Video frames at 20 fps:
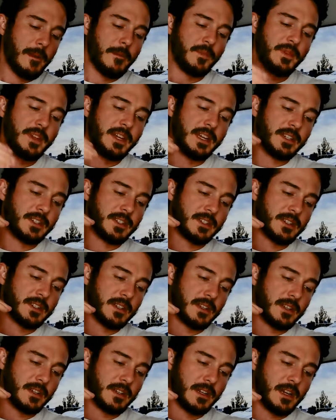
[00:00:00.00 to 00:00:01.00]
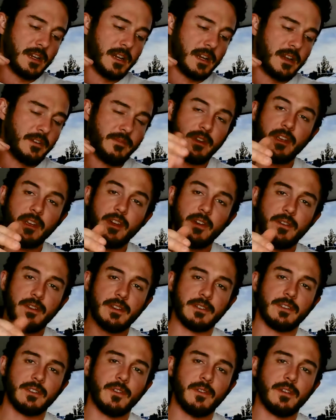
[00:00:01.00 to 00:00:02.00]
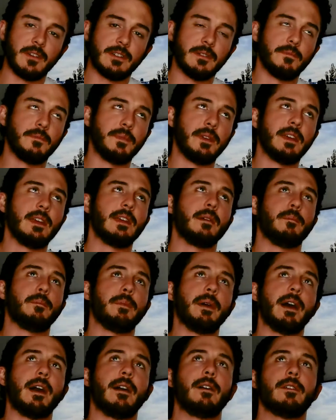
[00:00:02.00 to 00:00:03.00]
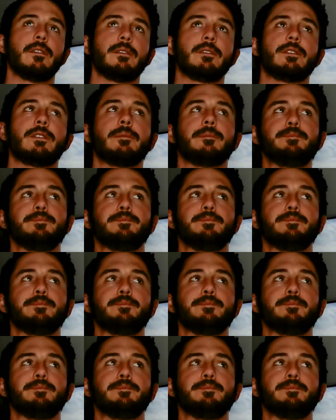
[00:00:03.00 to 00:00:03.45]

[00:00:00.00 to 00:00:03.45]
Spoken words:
this video is going to be about